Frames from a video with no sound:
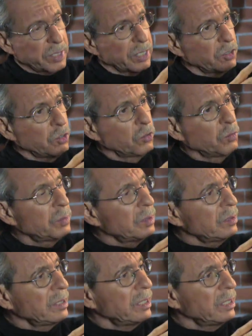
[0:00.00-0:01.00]
that you
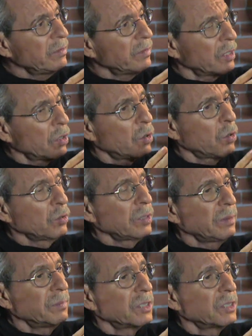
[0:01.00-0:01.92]
believe in a wholly